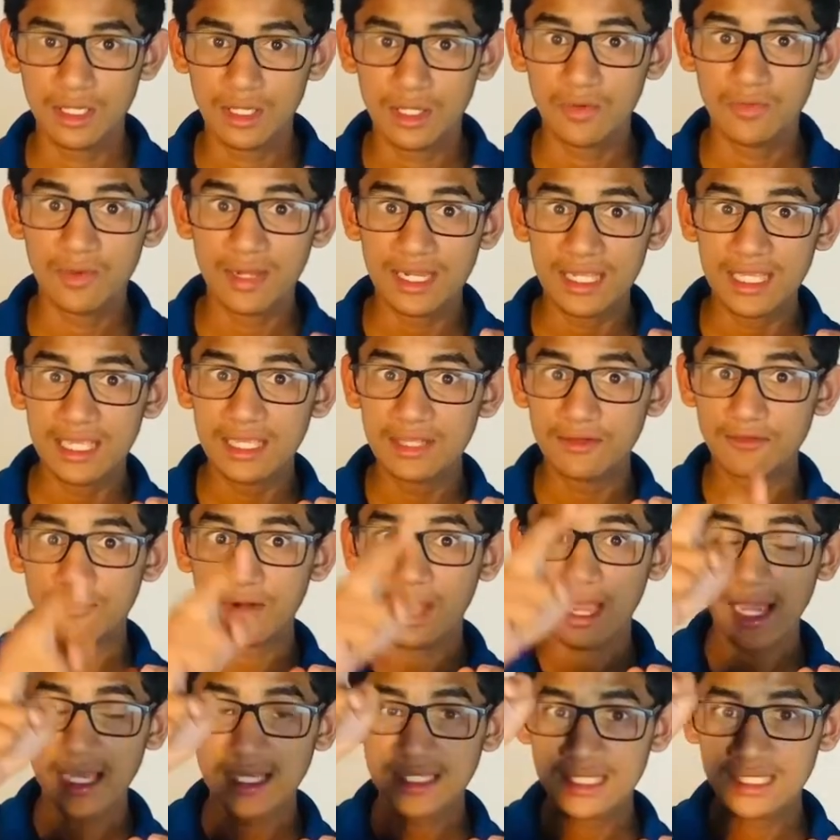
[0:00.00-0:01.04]
When heat
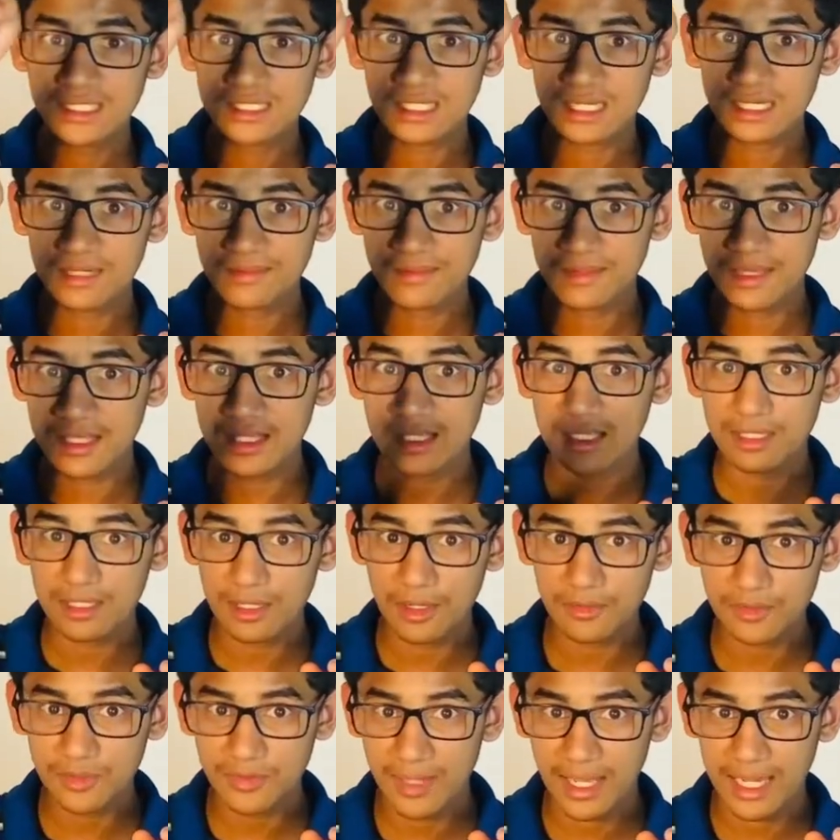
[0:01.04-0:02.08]
rises up and then
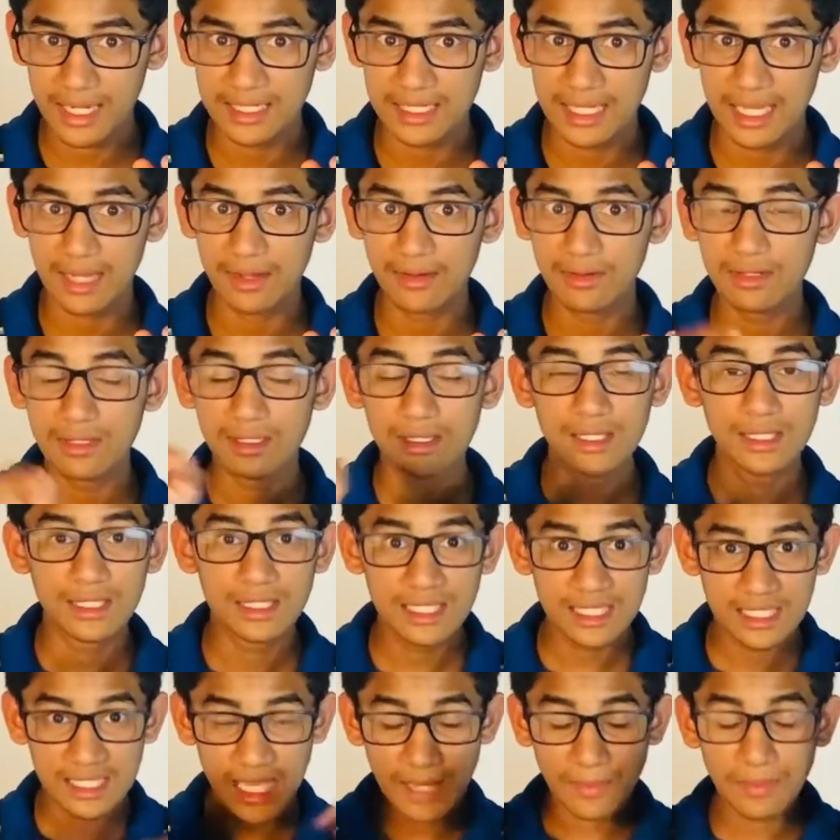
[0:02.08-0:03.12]
comes back down,
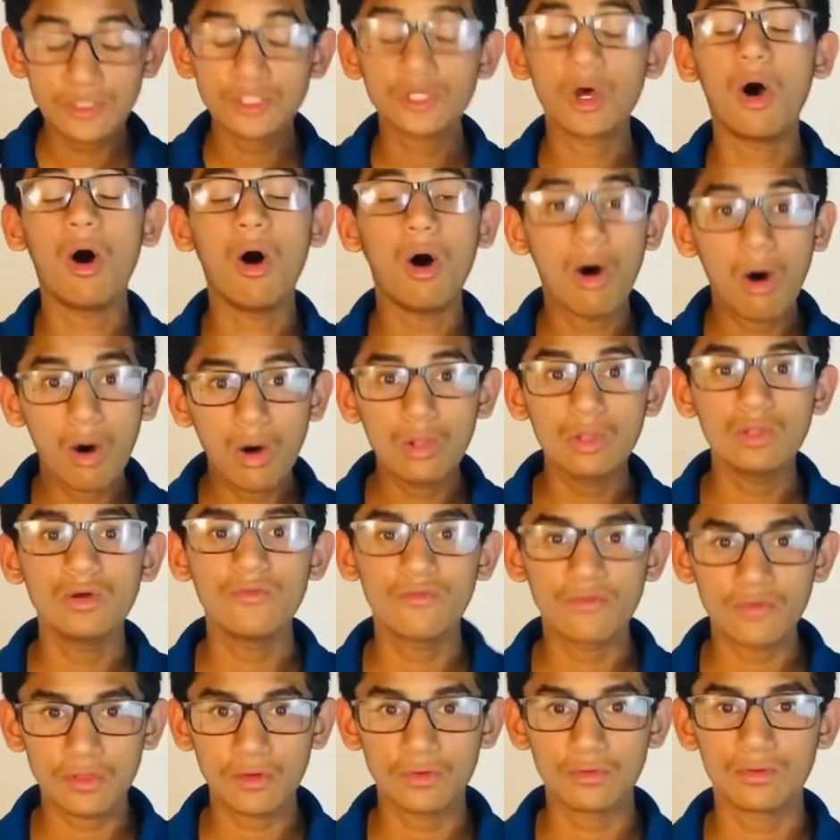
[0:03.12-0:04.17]
this happens all
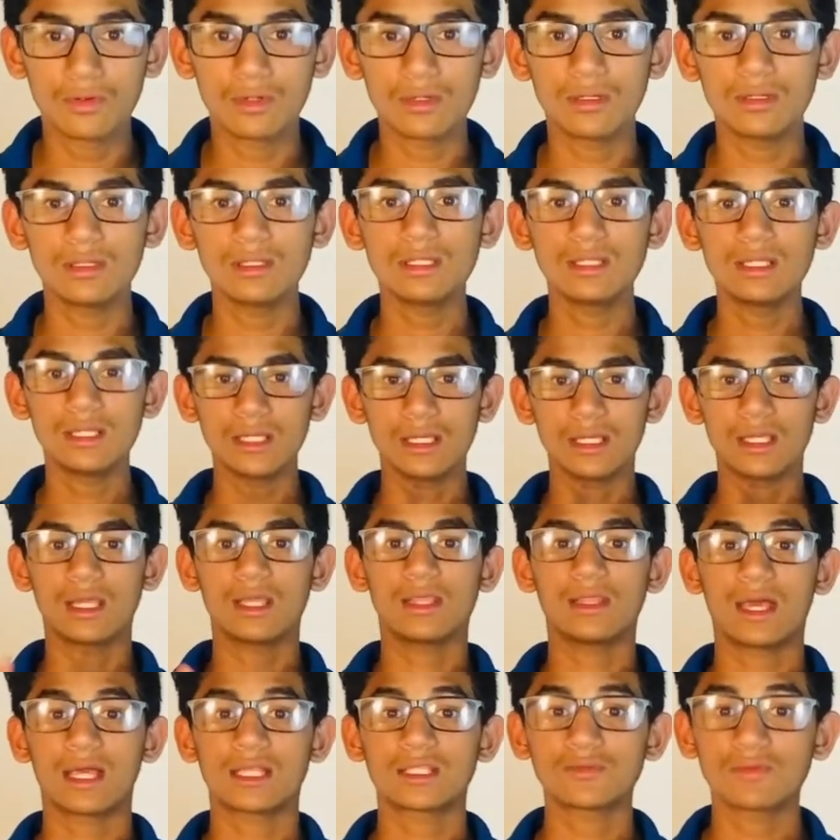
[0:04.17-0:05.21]
over the world, and
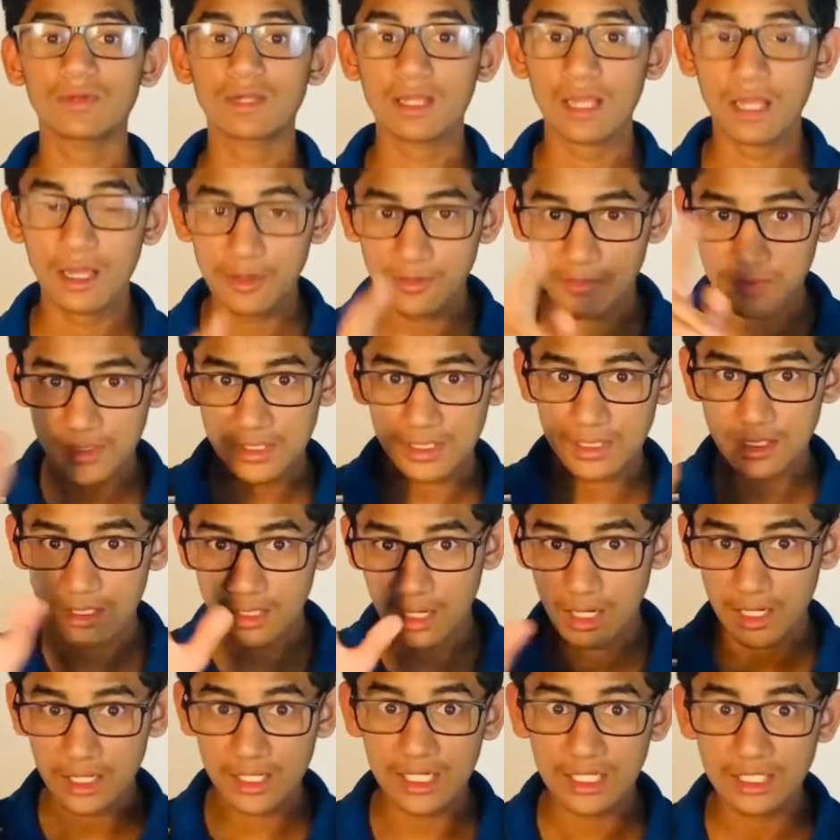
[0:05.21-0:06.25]
that's what helps the
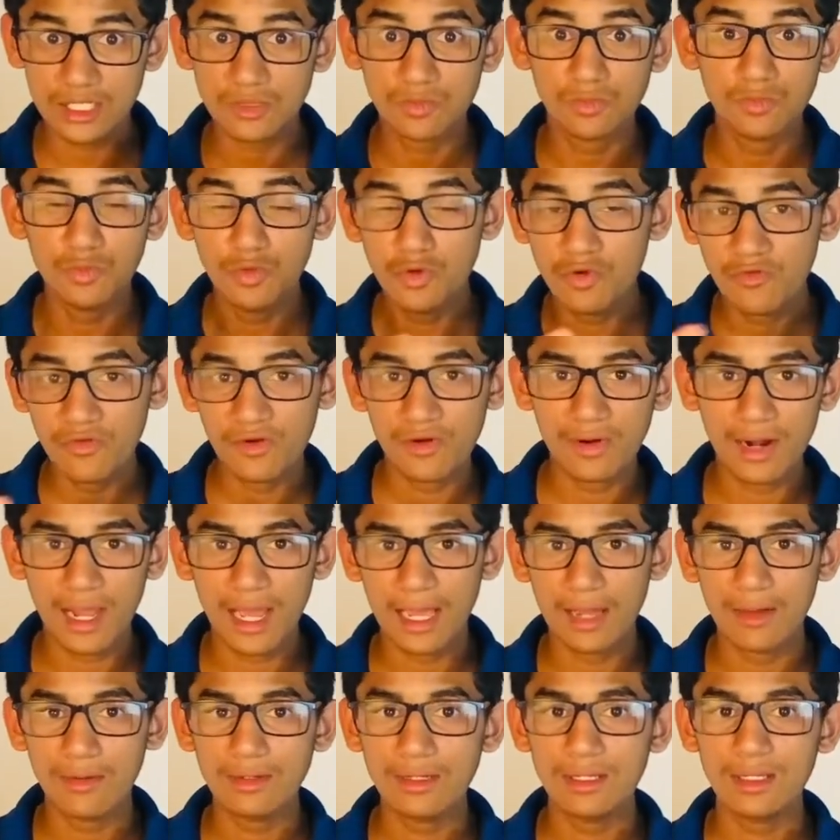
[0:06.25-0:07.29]
continents move
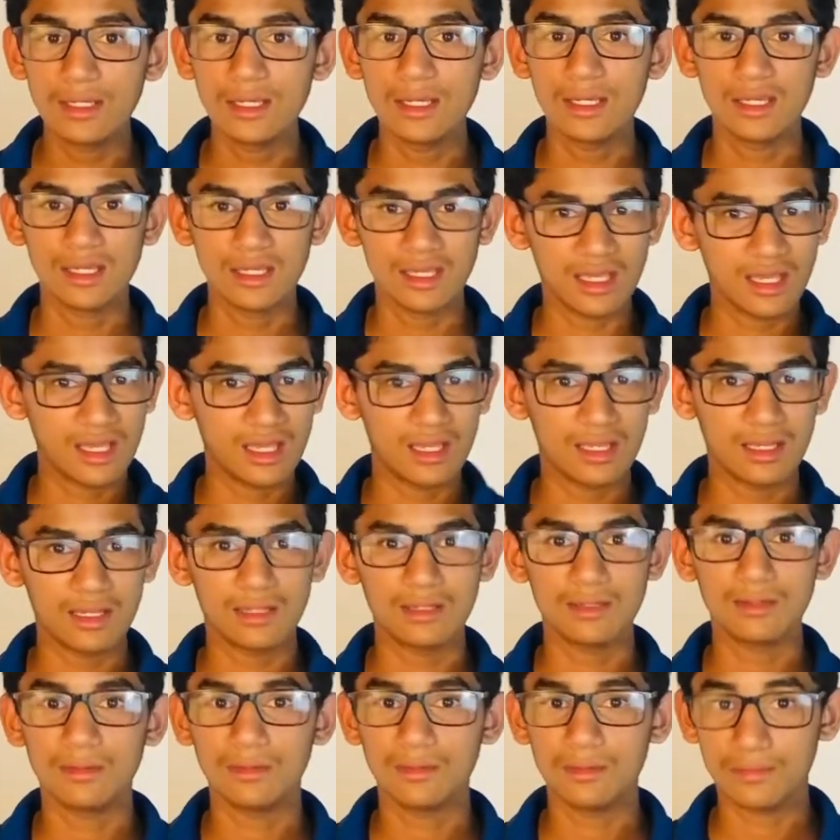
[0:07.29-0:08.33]
around
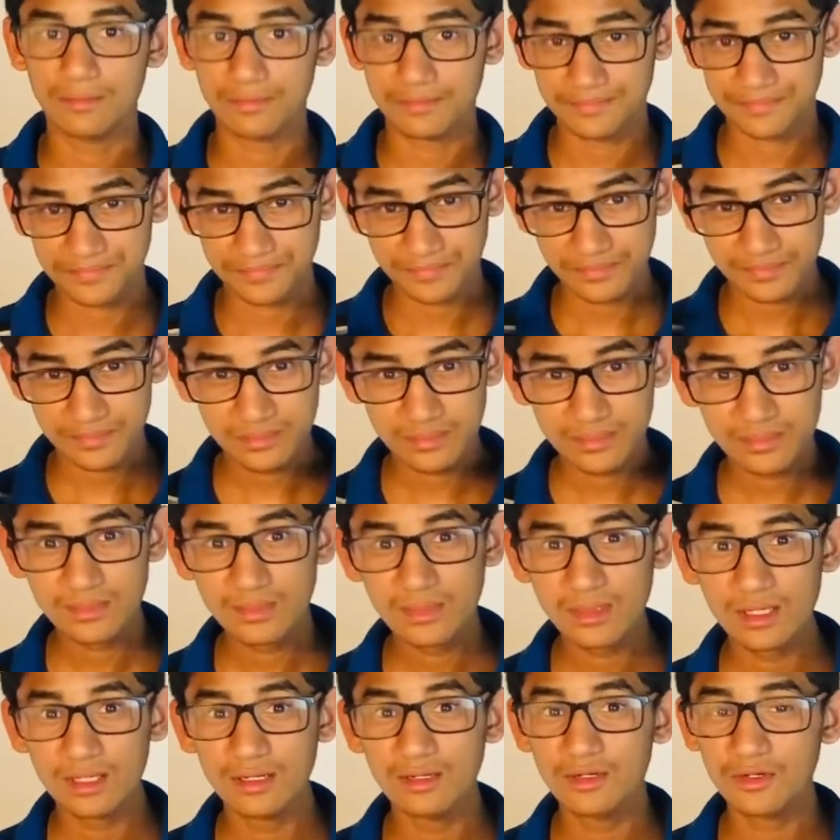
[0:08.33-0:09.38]
and
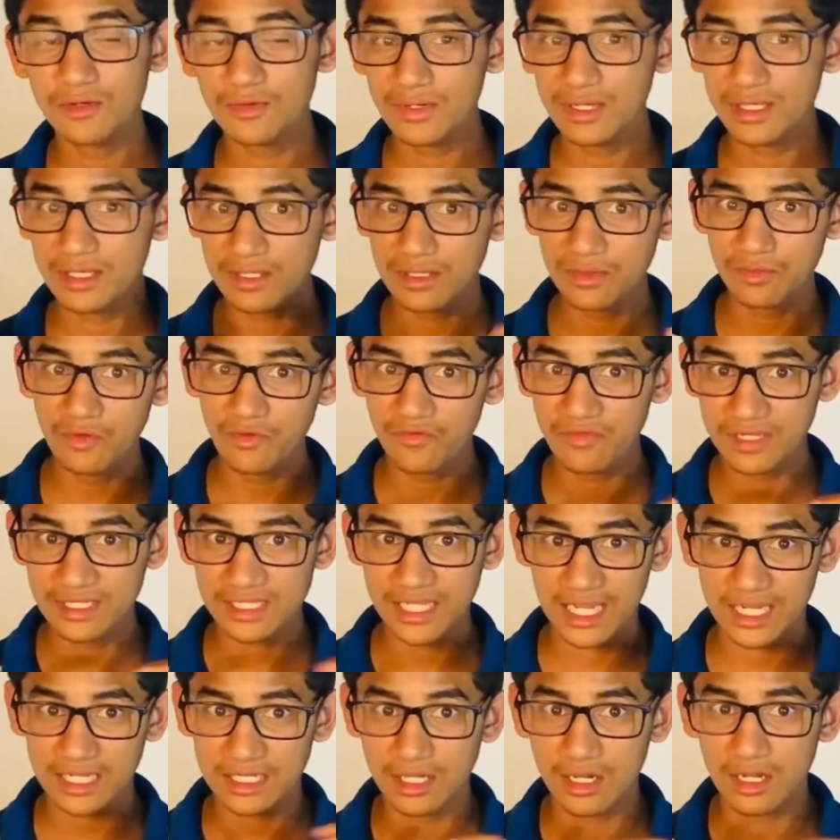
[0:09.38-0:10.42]
create the moving
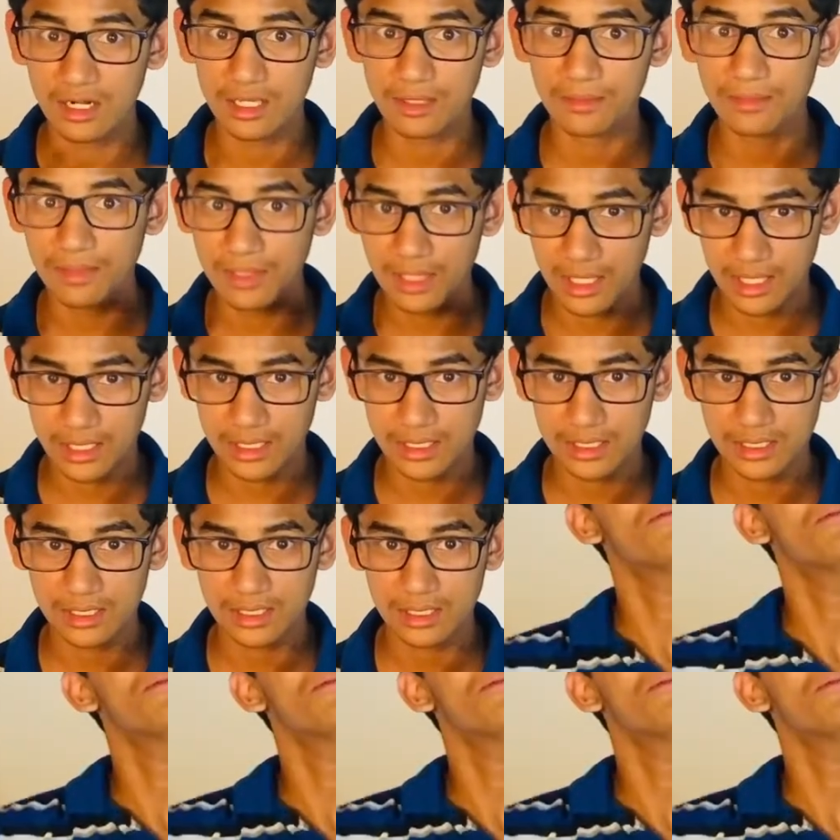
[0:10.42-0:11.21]
tectonic plates.